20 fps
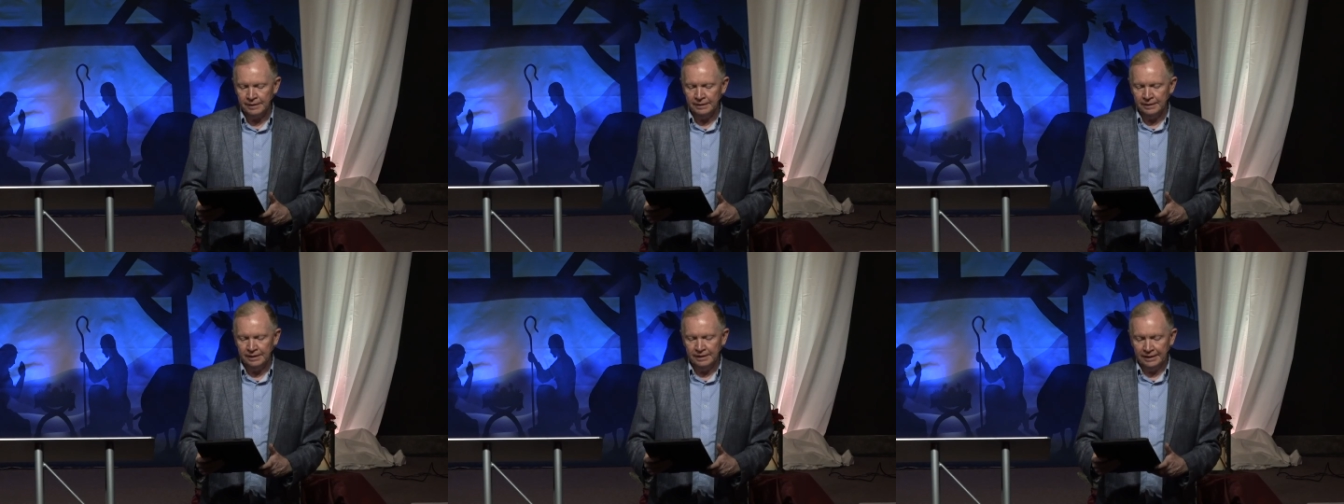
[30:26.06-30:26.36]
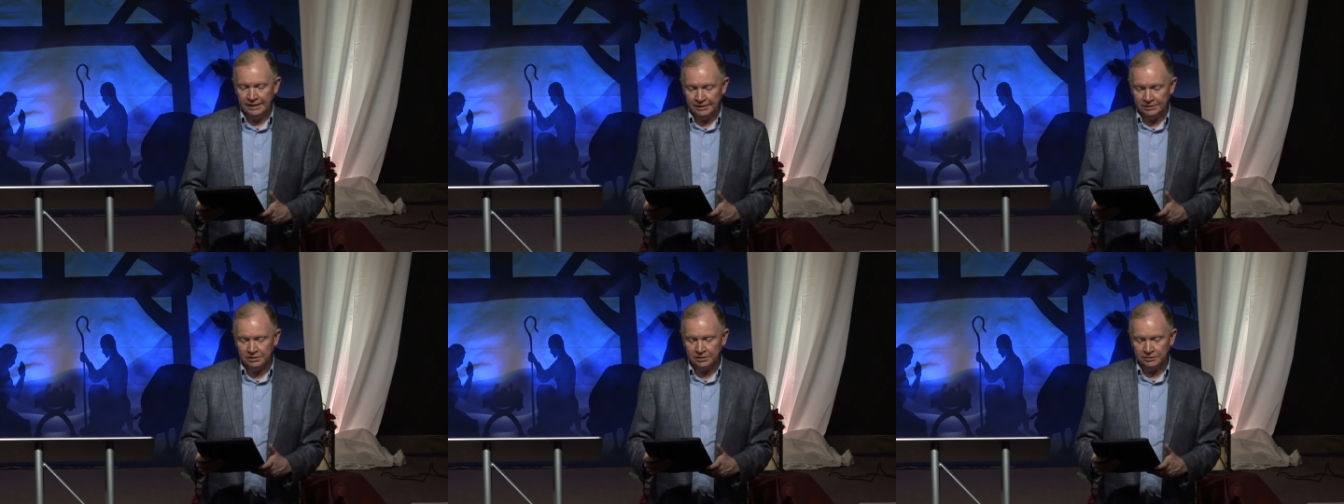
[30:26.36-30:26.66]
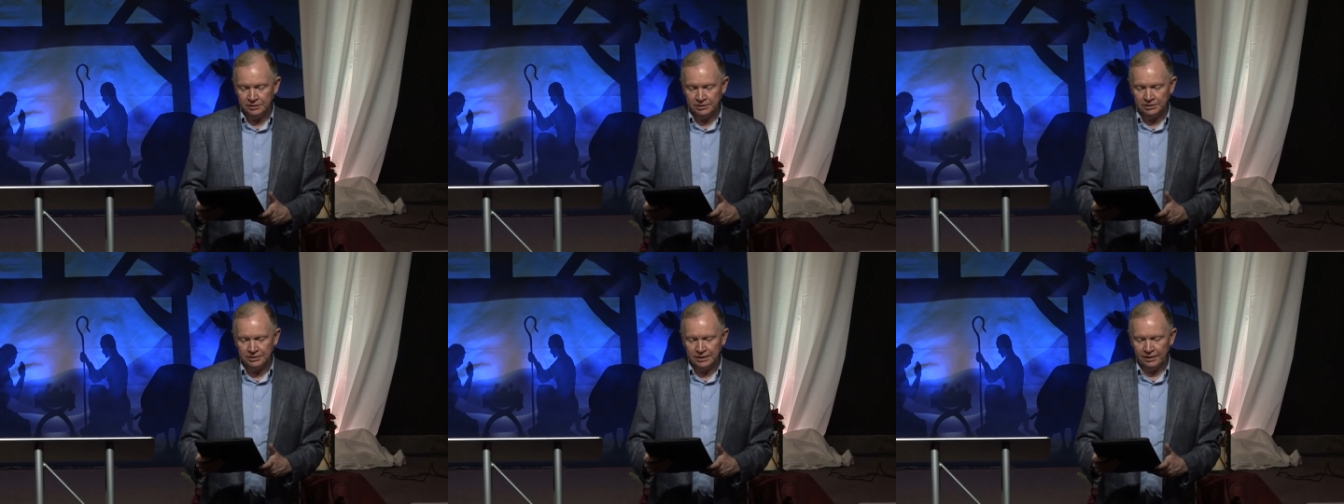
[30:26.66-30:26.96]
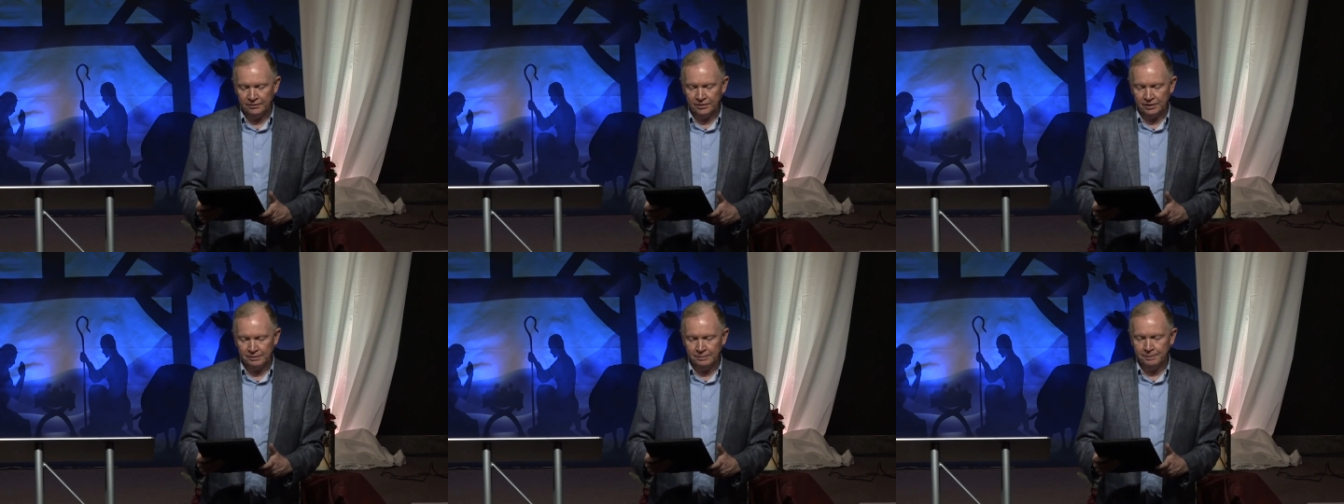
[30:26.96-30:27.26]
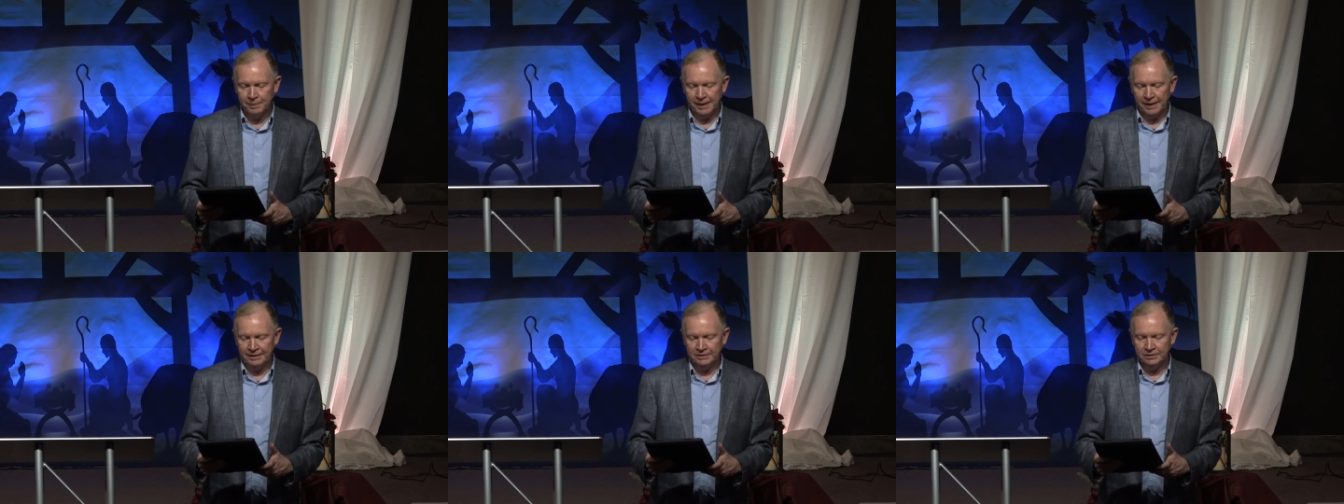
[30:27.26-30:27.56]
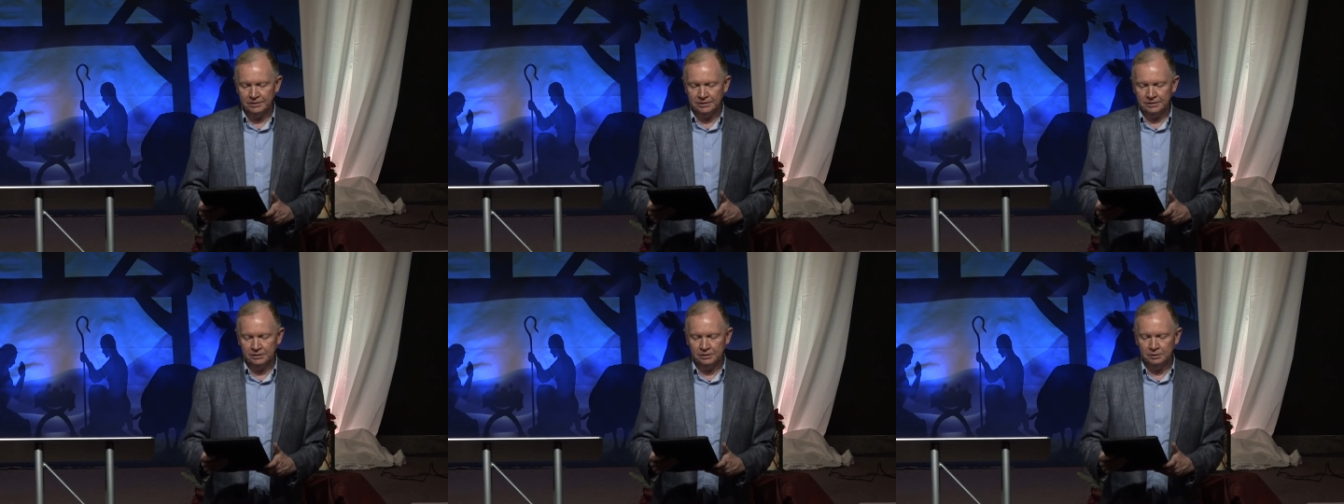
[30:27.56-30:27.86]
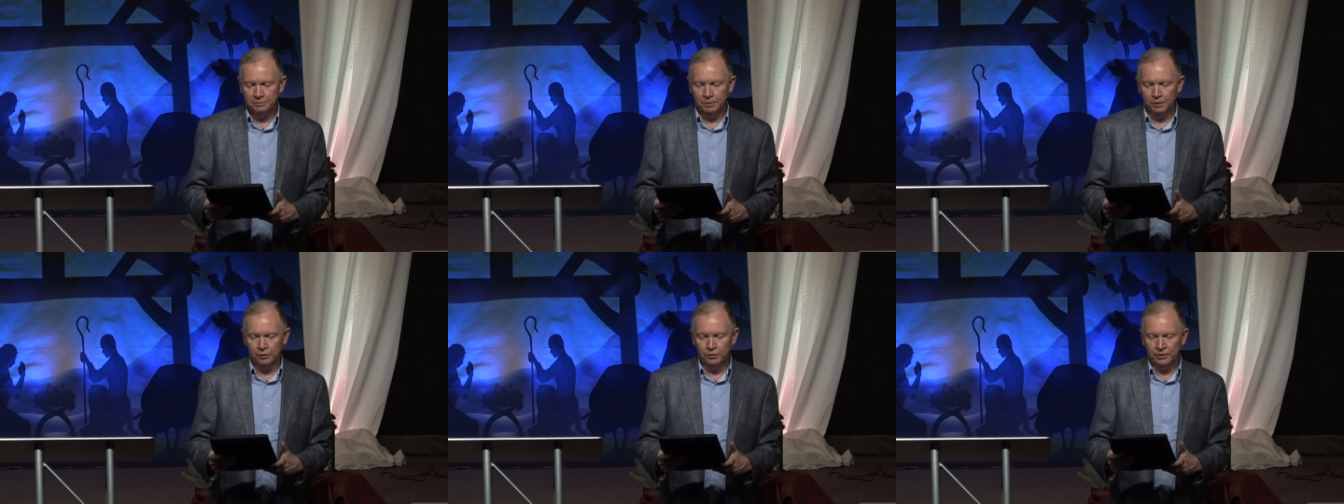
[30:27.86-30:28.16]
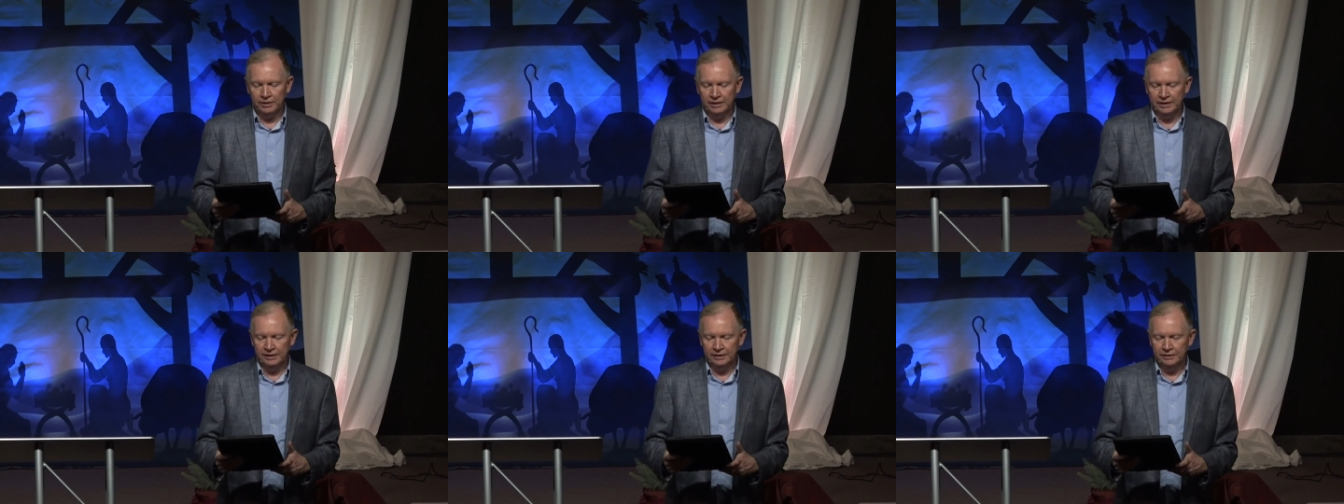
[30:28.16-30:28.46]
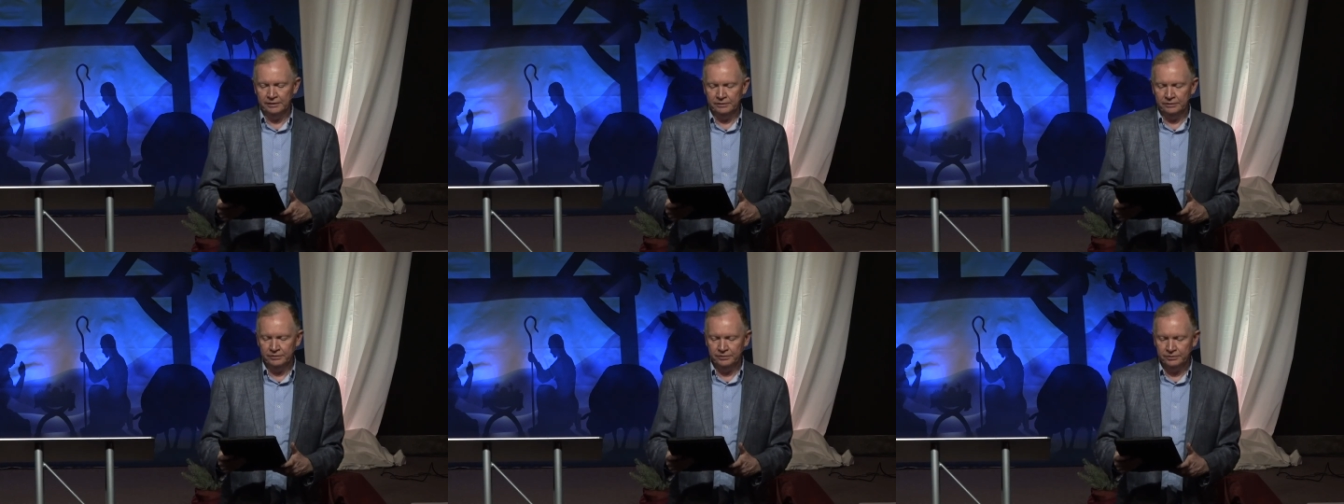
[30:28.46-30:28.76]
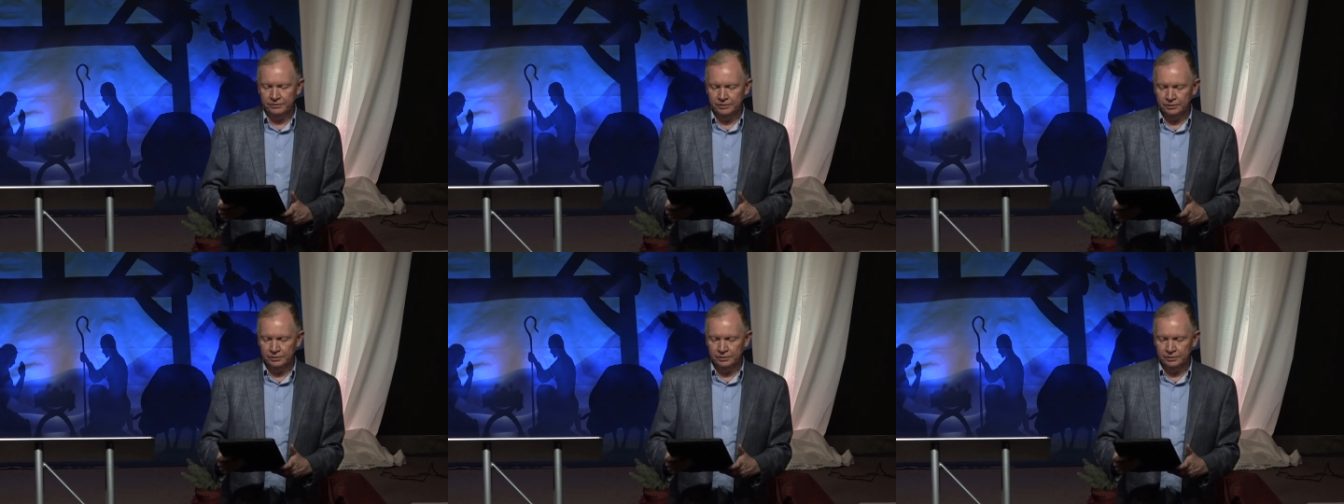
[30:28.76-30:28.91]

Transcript: Each of us have the capacity to both give